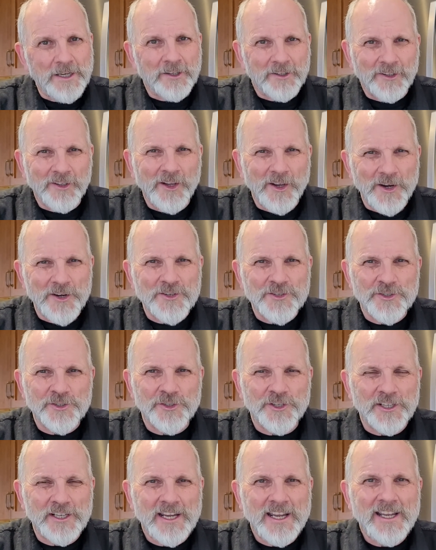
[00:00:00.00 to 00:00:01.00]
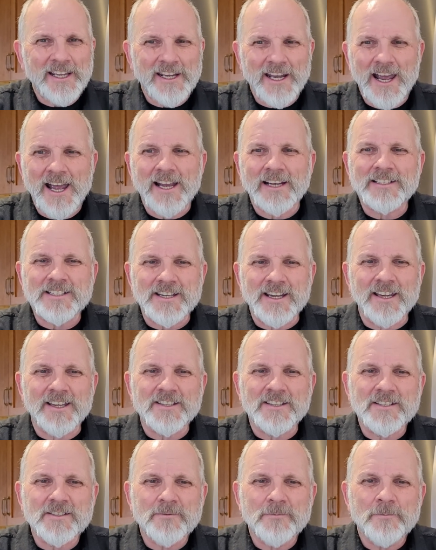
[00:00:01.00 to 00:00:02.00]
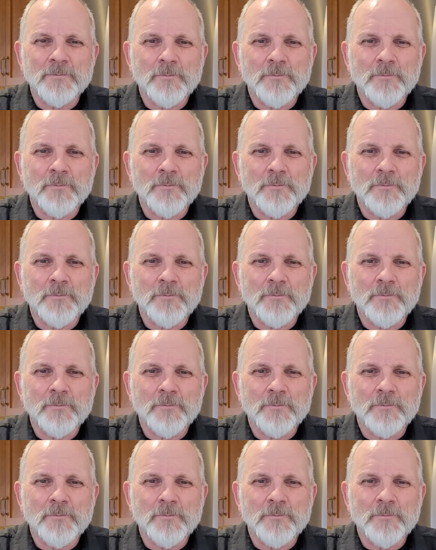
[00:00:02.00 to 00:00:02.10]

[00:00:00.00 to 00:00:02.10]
it larger to gain access.